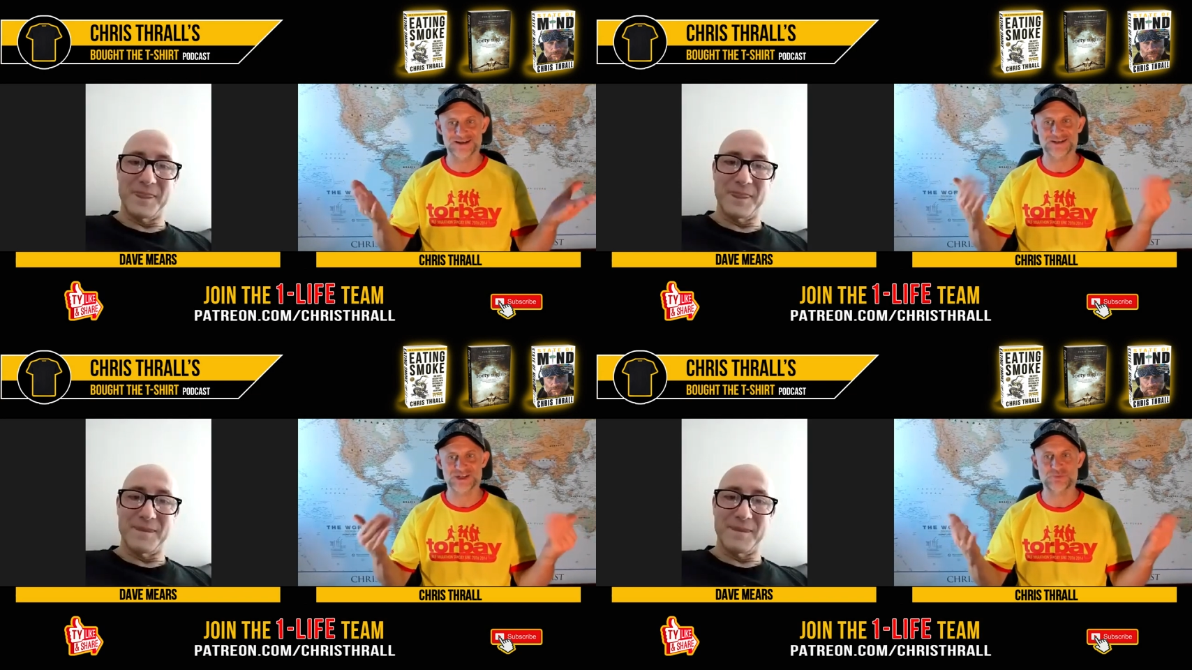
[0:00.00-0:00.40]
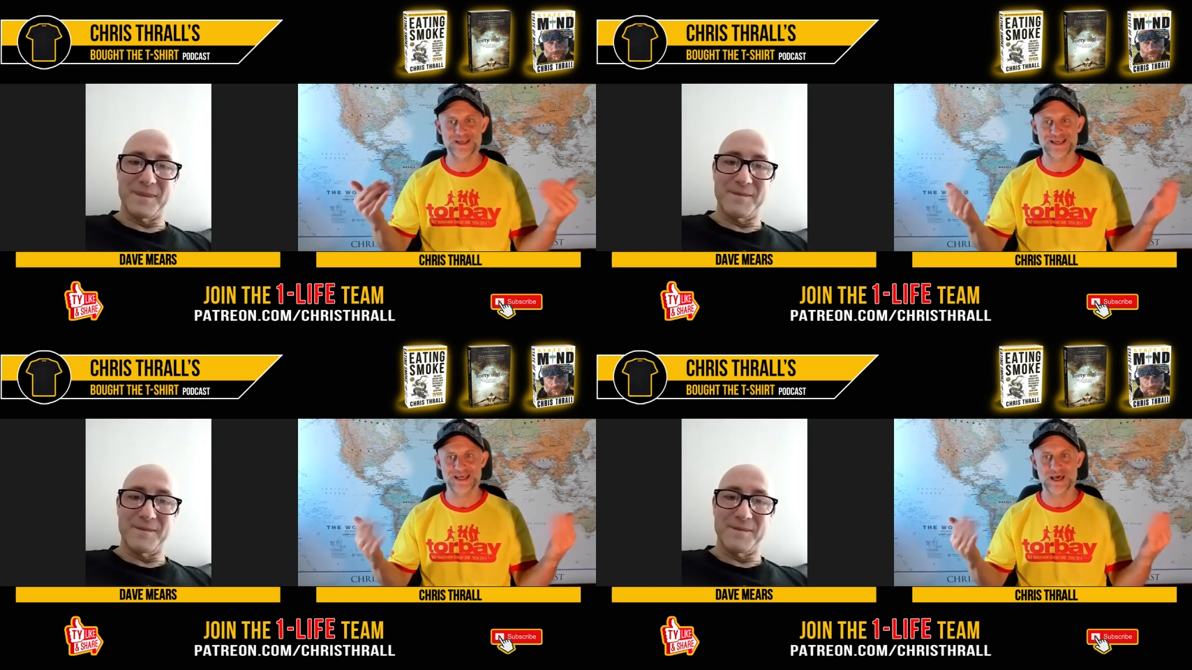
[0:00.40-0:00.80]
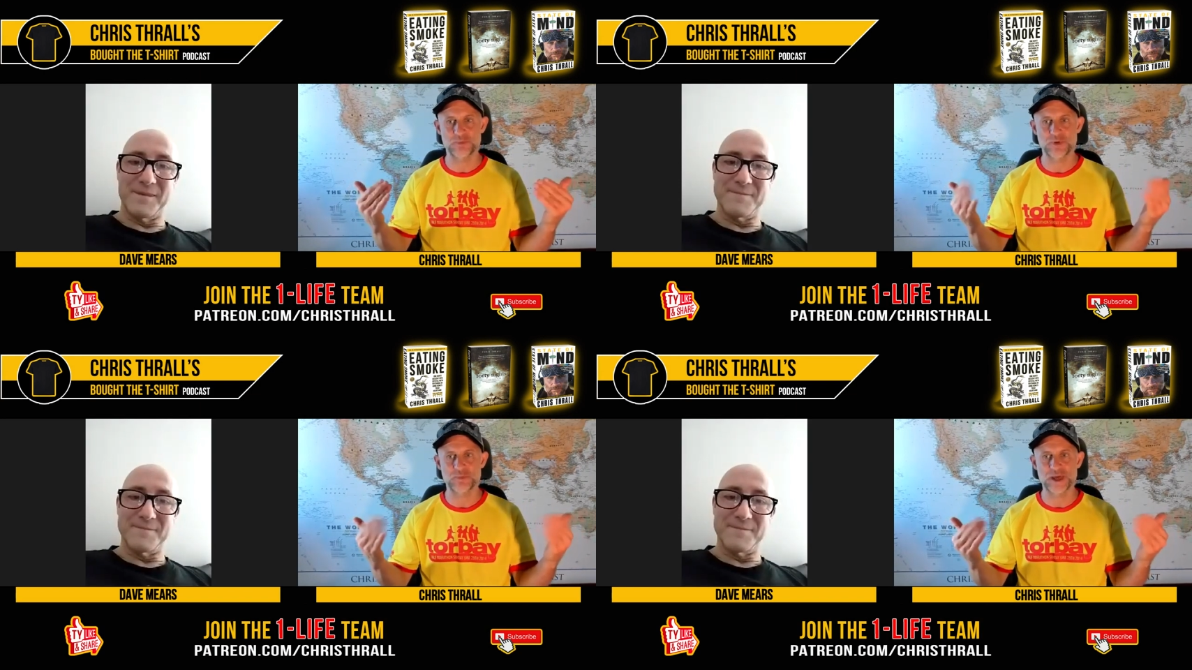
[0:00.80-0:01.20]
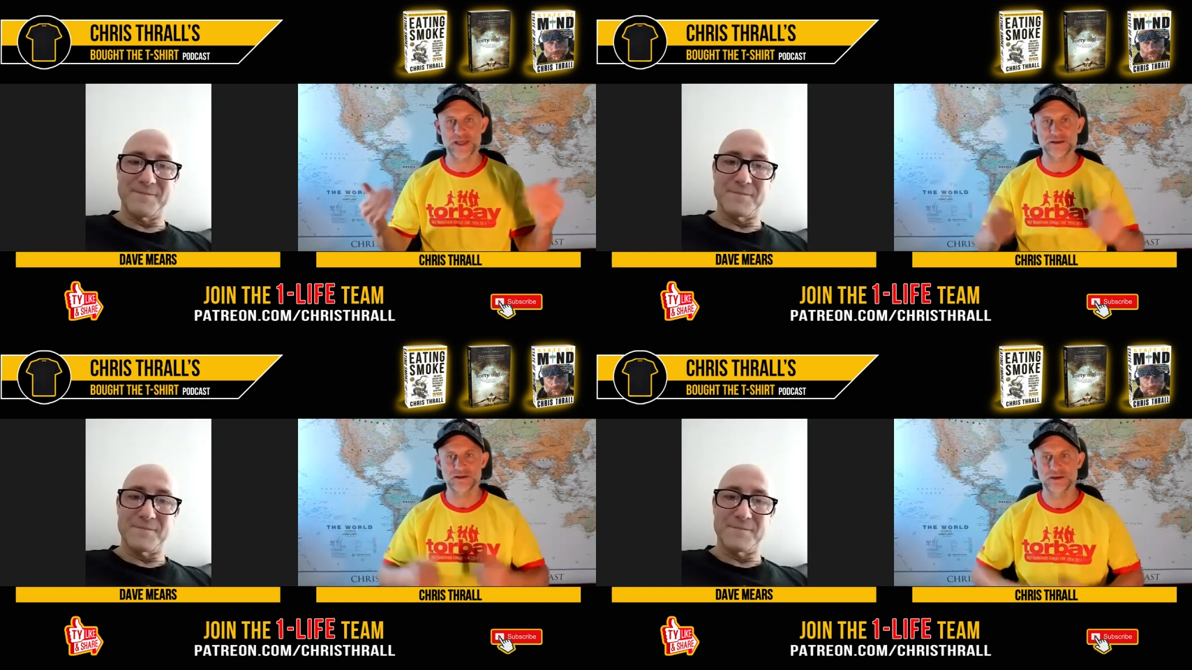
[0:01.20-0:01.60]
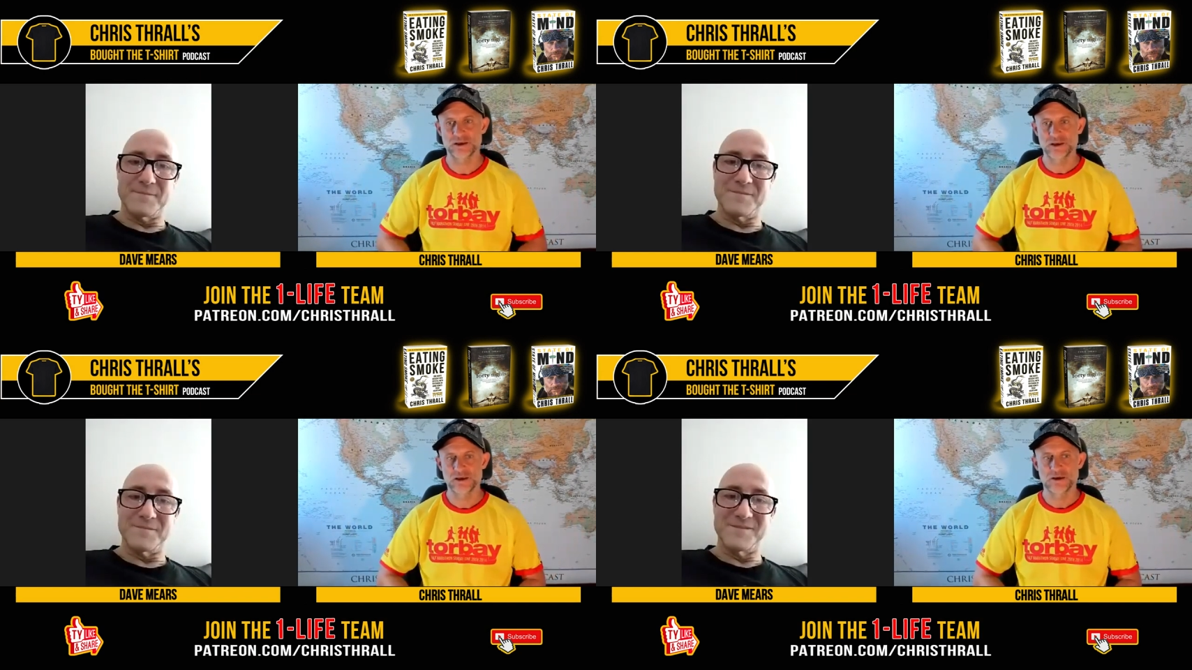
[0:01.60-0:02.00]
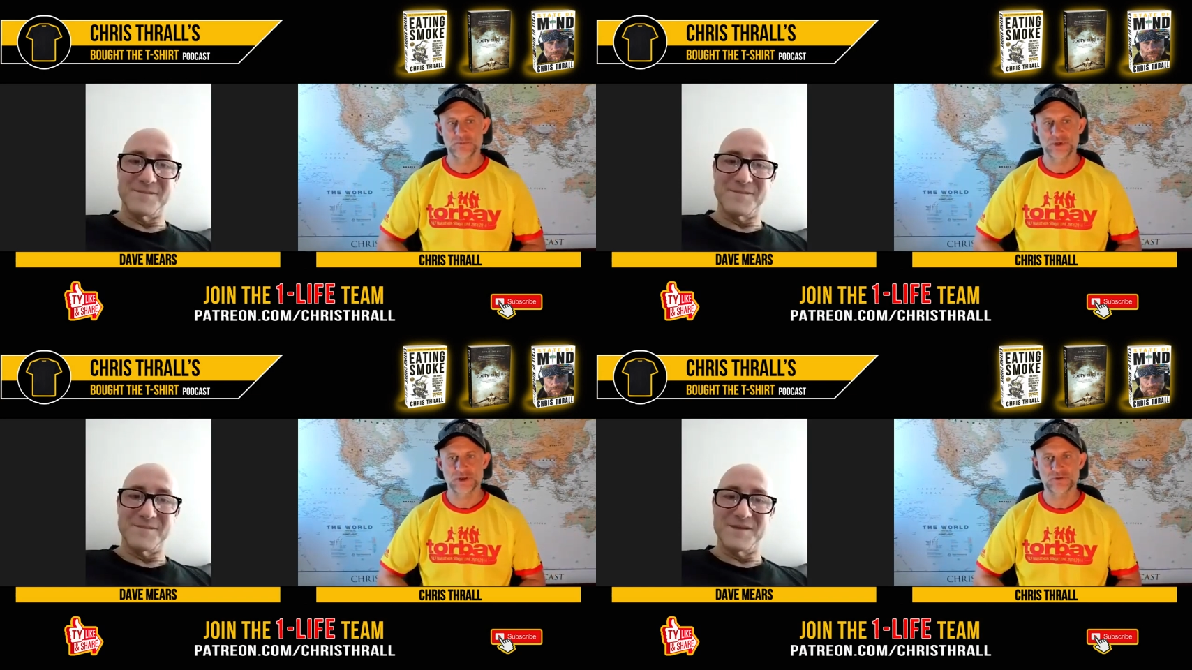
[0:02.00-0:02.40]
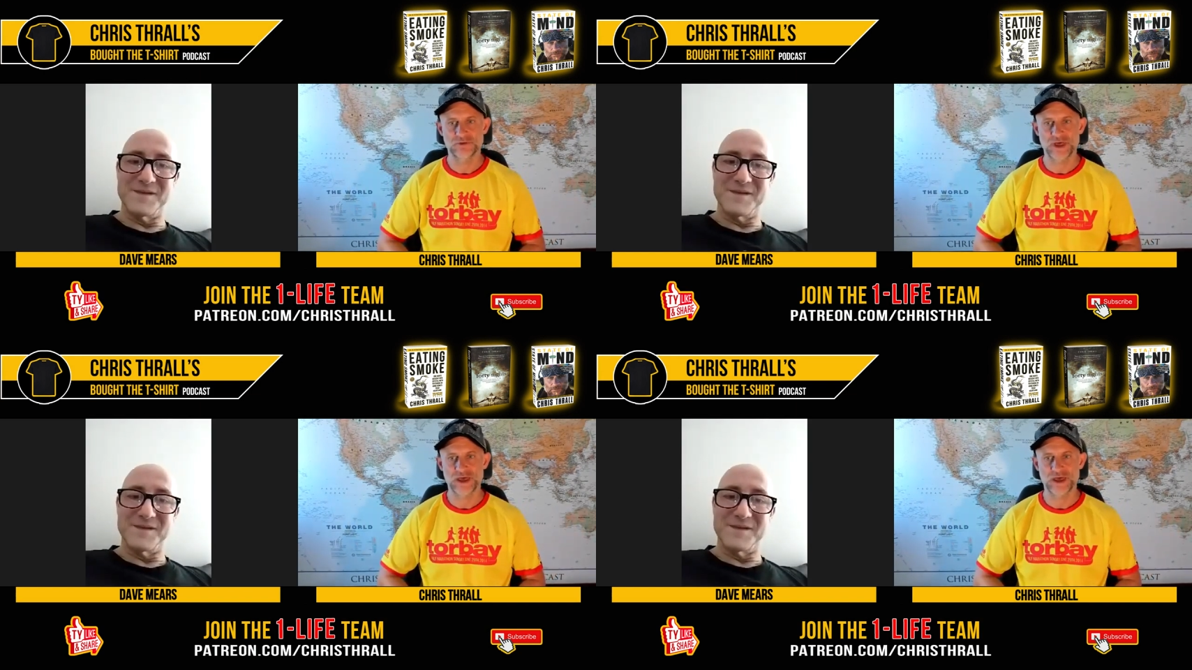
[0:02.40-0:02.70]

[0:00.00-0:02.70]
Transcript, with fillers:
Speaker 1: uh, speaking up a bit because yeah.